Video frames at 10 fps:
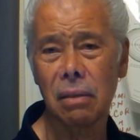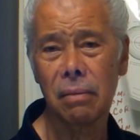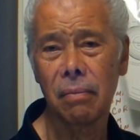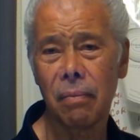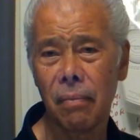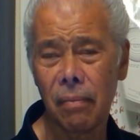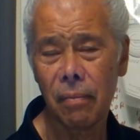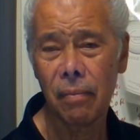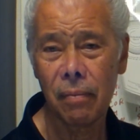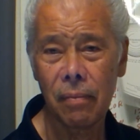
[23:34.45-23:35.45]

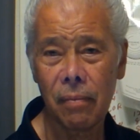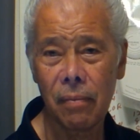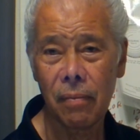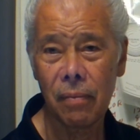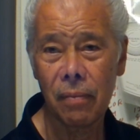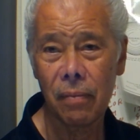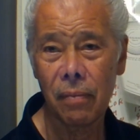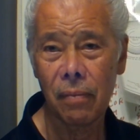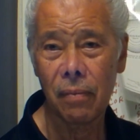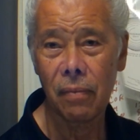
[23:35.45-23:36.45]

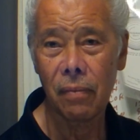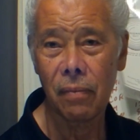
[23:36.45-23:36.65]
[no speech]